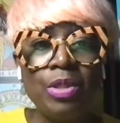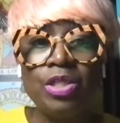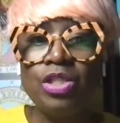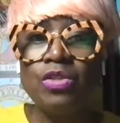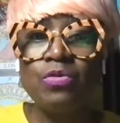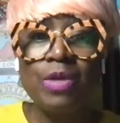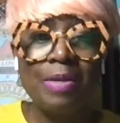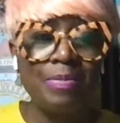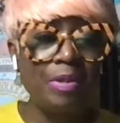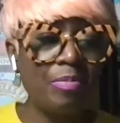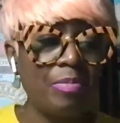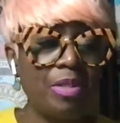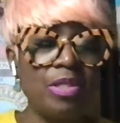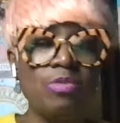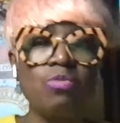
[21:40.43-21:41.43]
So we
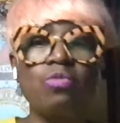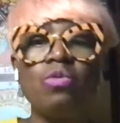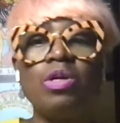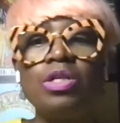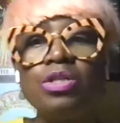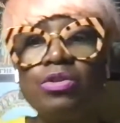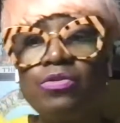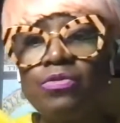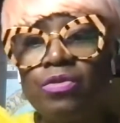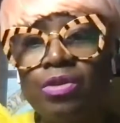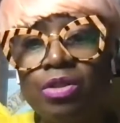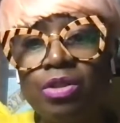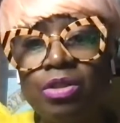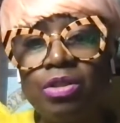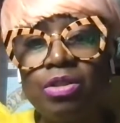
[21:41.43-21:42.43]
just wrapped up this
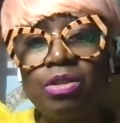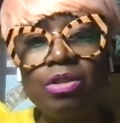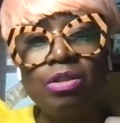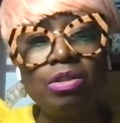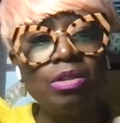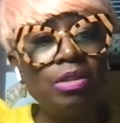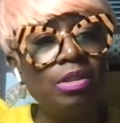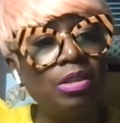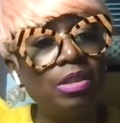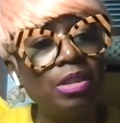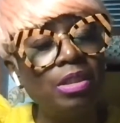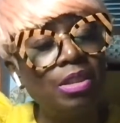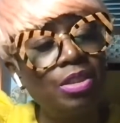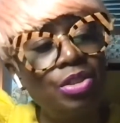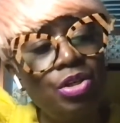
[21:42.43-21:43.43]
wonderful,
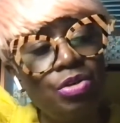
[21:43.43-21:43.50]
